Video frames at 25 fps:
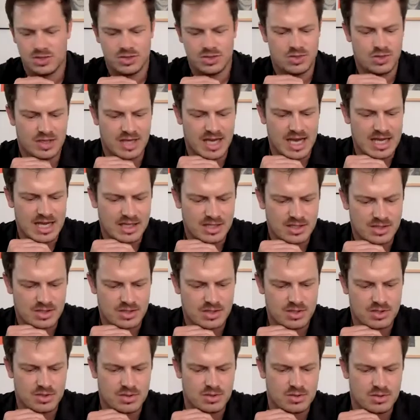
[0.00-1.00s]
to get
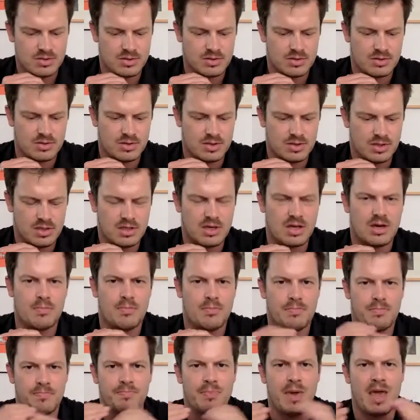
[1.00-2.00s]
to
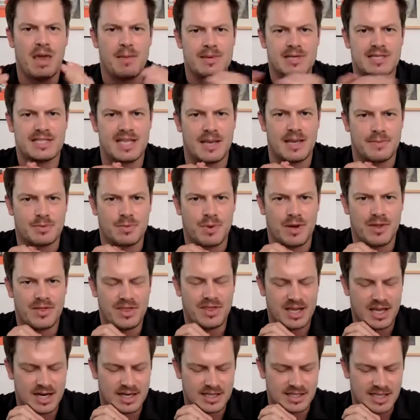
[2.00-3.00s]
baby steps, one
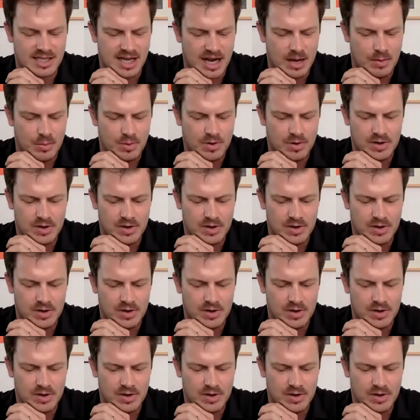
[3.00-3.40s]
thing at a time.